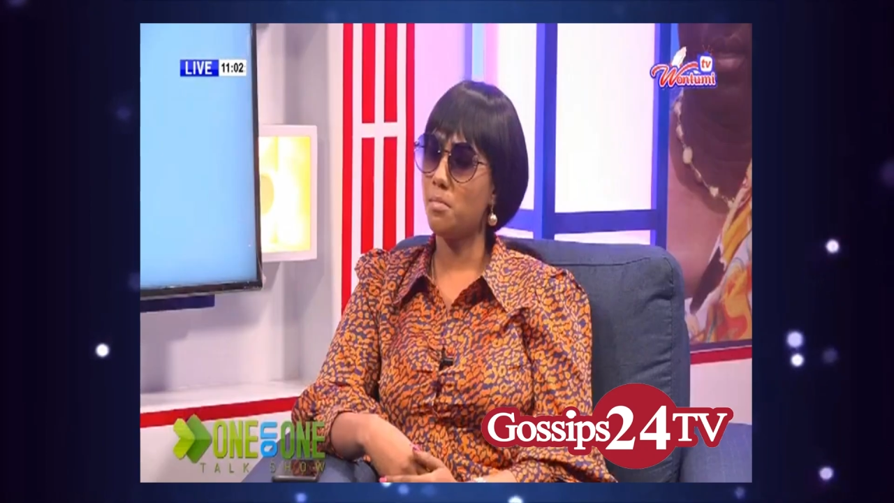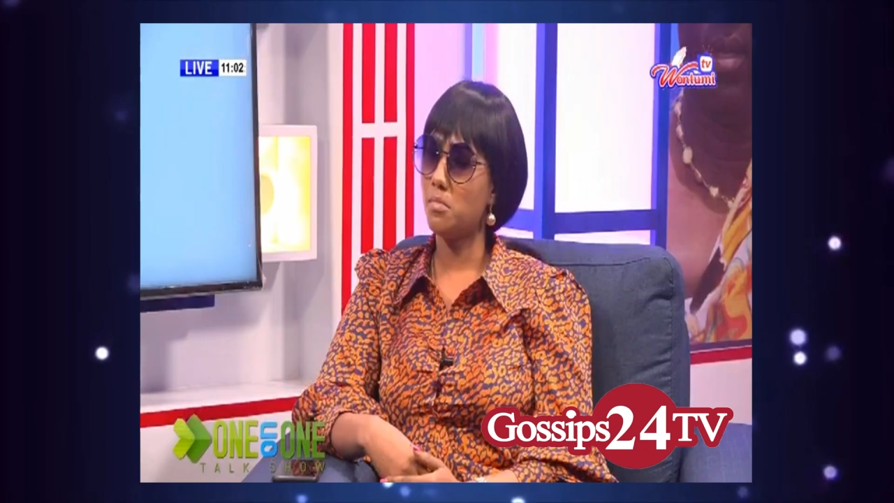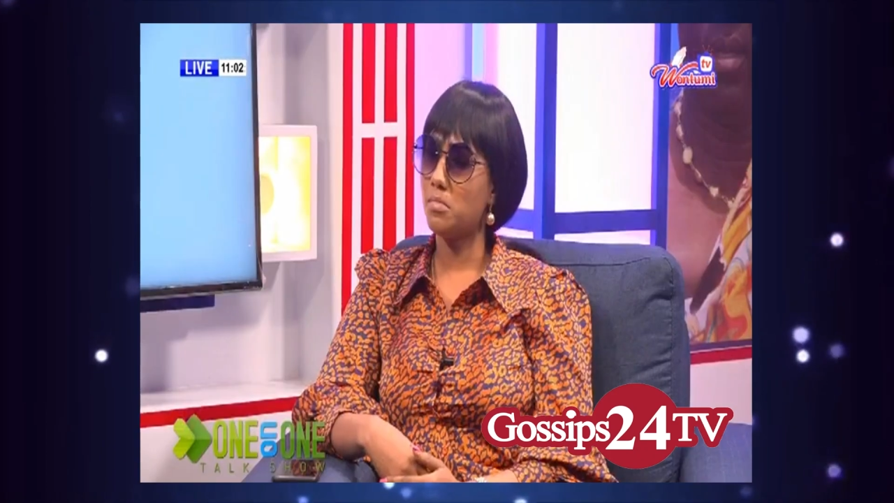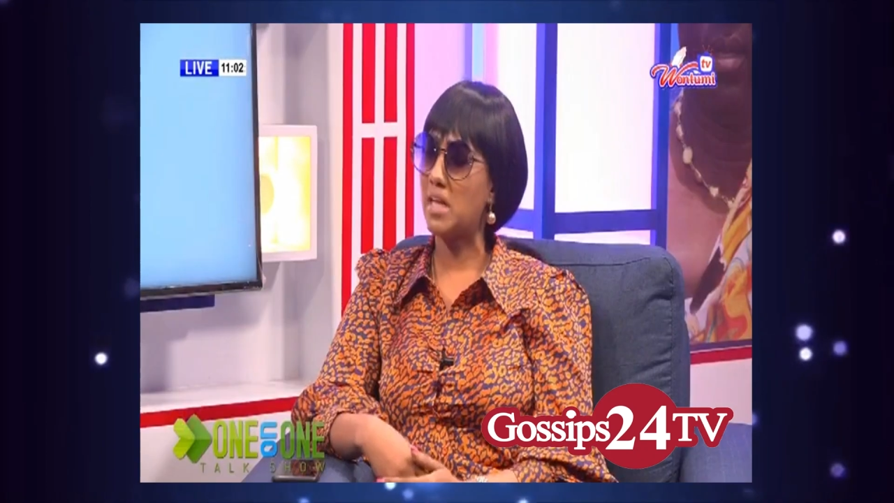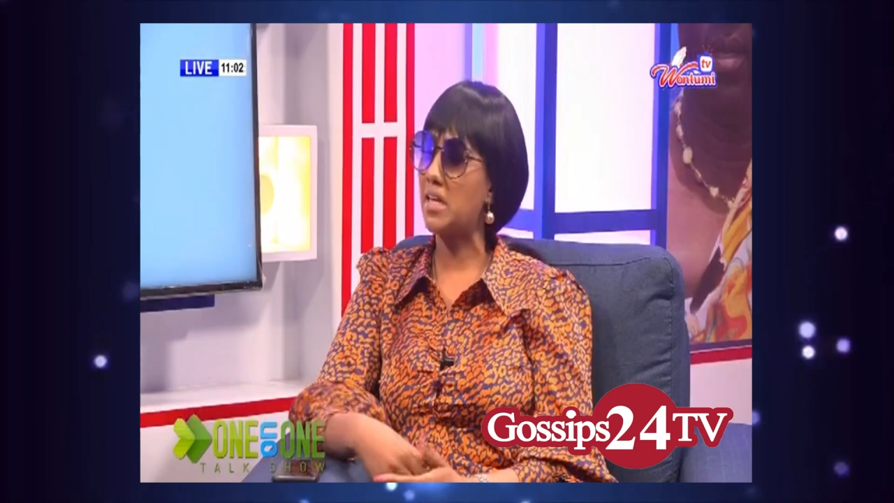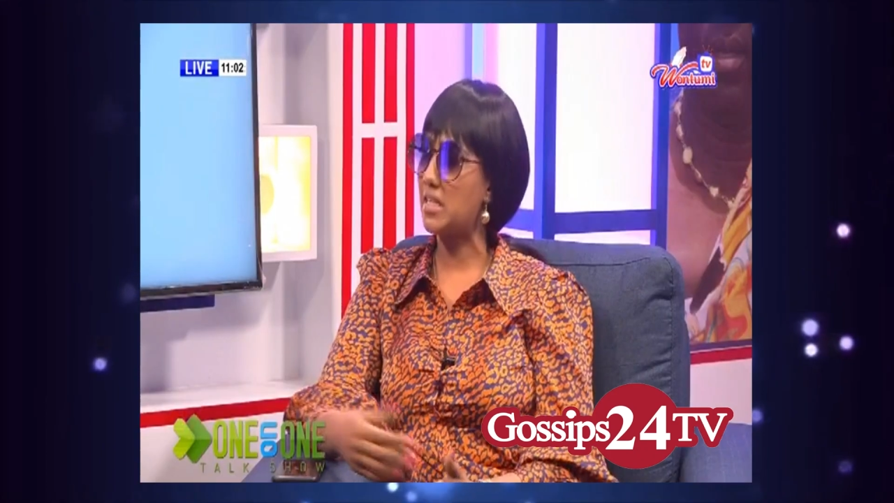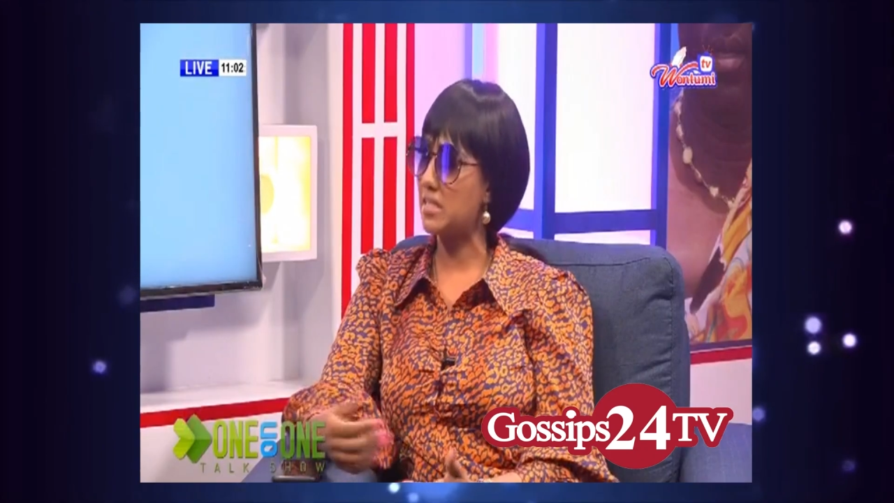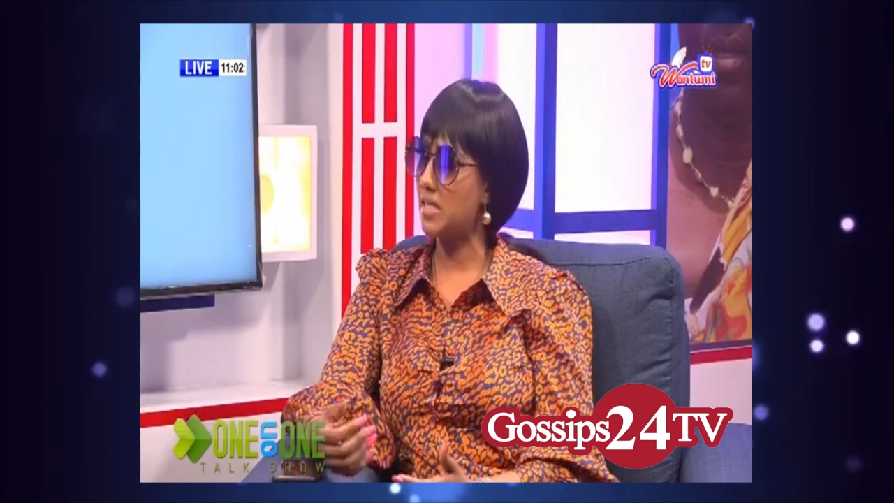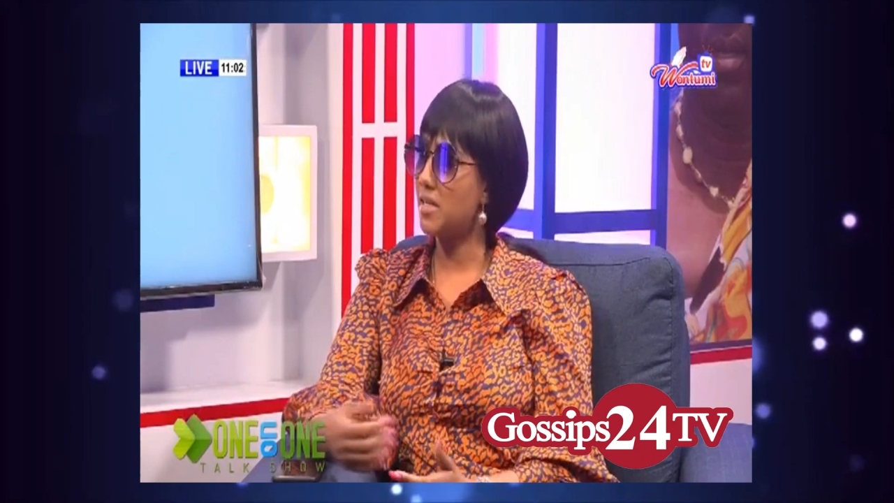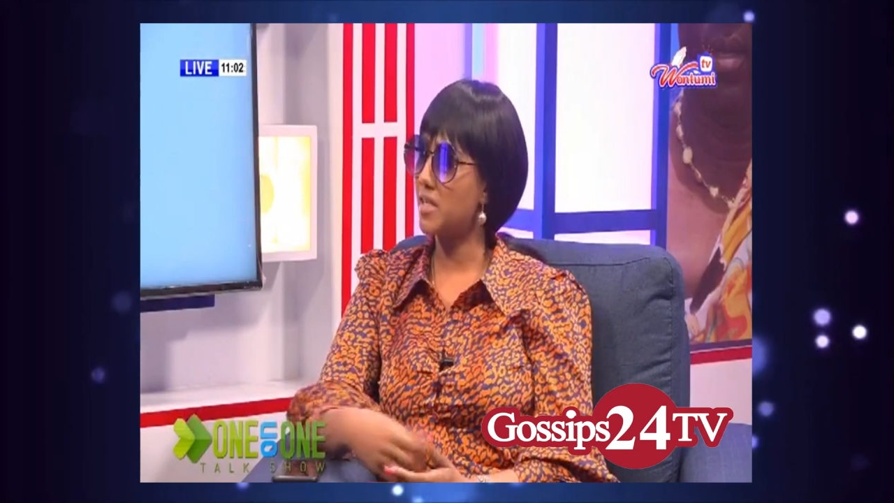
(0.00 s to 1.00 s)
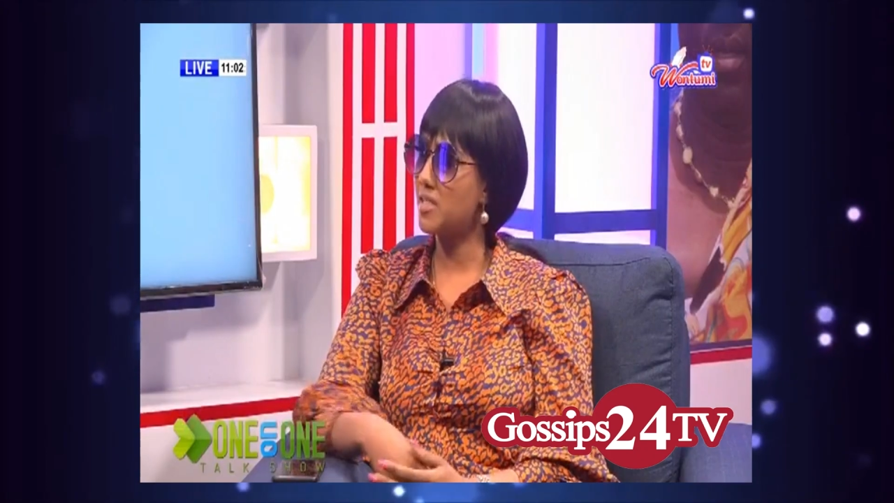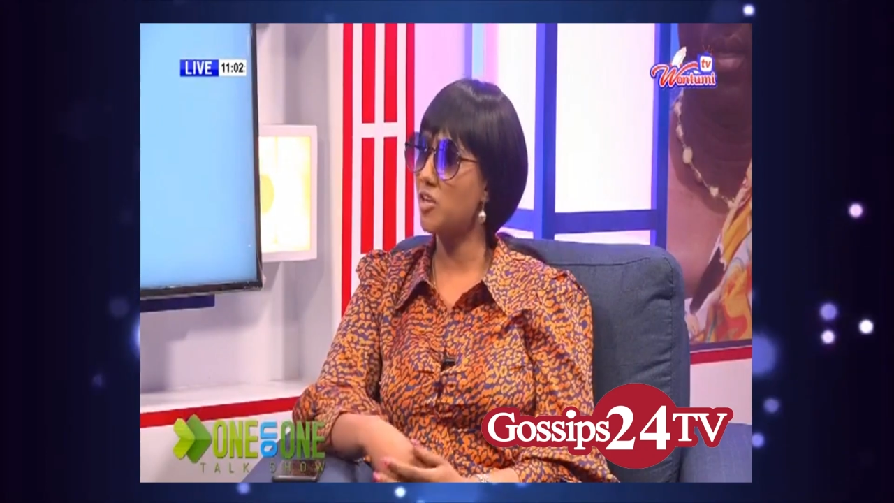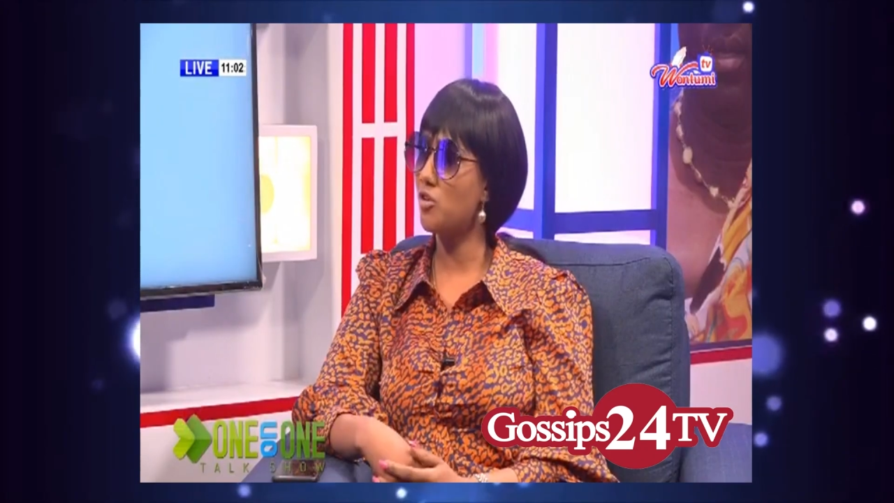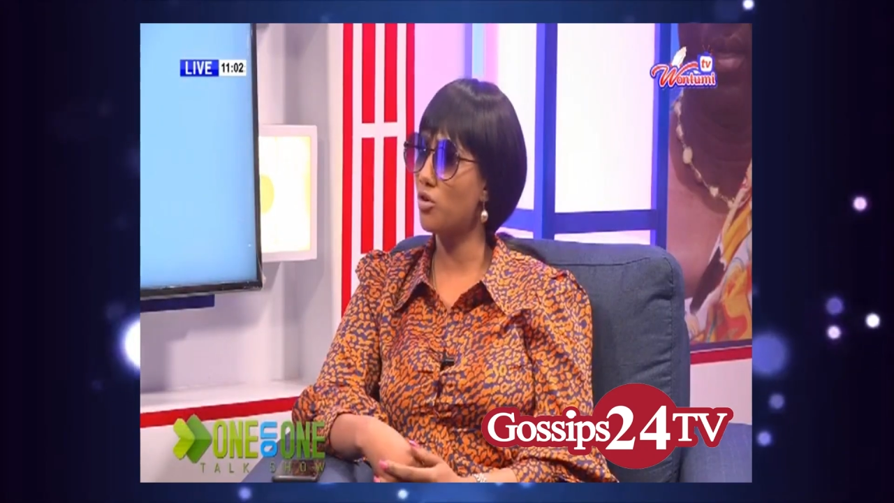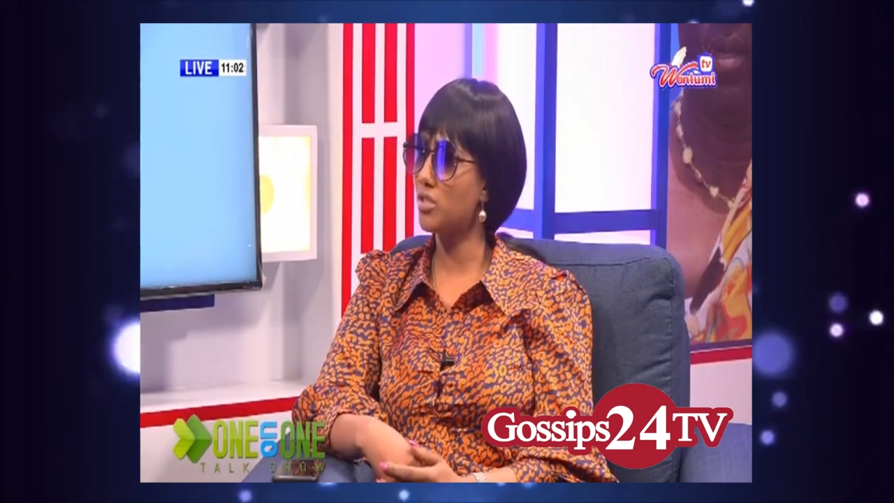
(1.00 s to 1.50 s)
Like I said, he's a
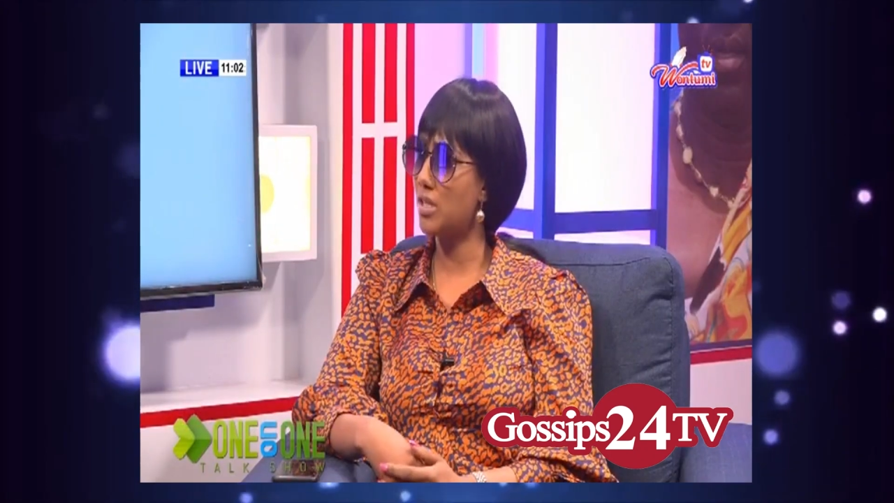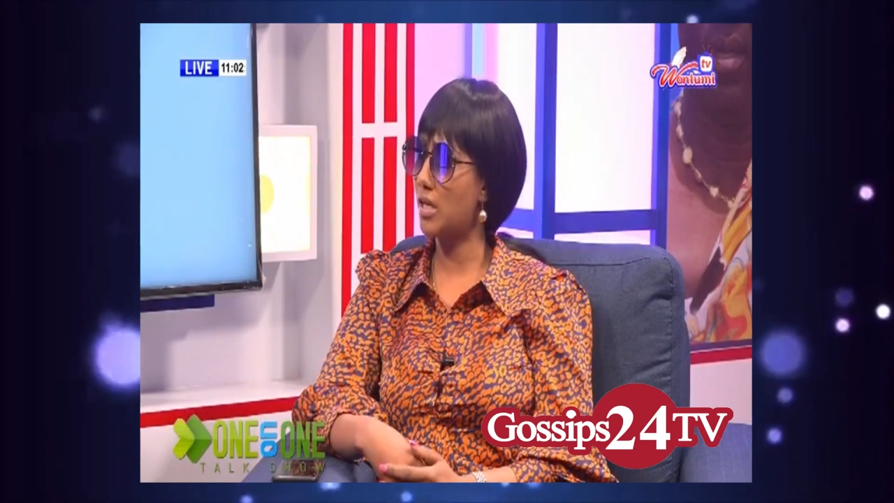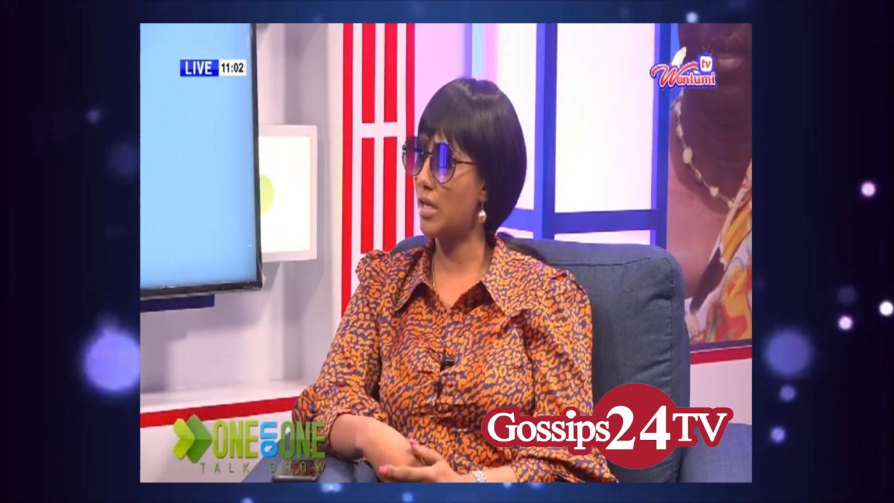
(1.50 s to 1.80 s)
northerner,